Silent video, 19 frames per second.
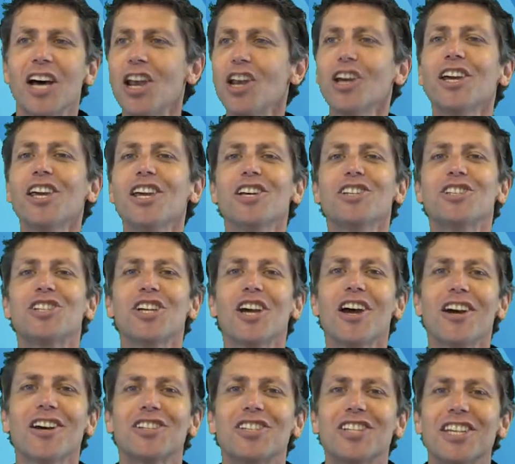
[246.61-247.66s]
And look at your
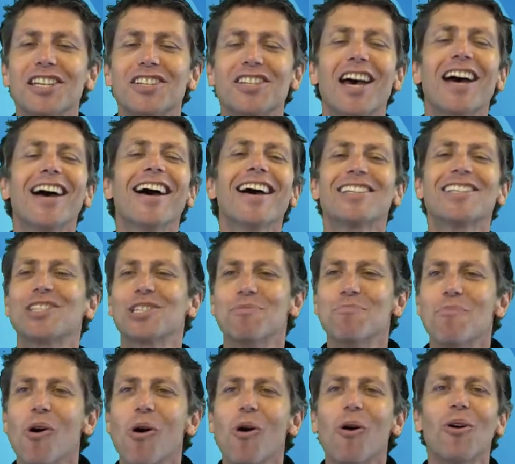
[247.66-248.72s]
churches. how
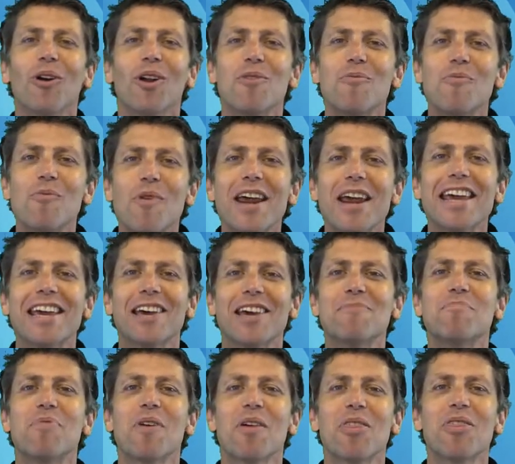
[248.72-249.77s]
small and weak
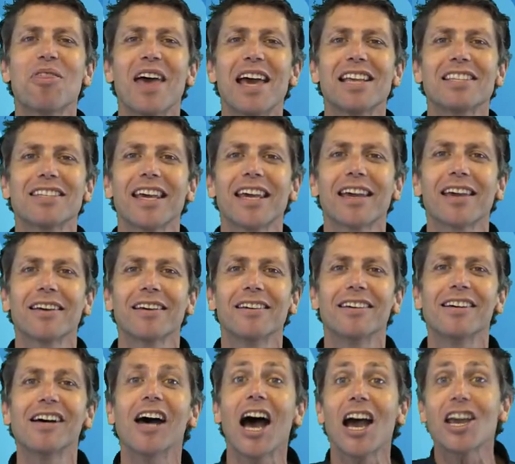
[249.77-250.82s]
and pathetic.
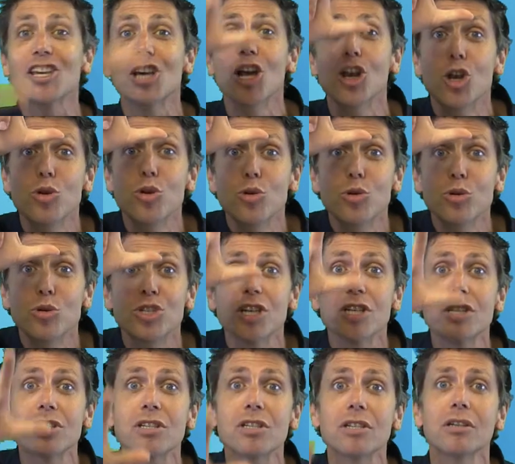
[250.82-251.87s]
Ah, you
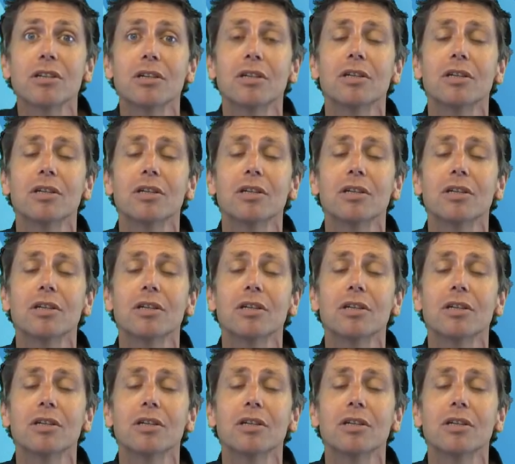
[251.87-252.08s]
losers.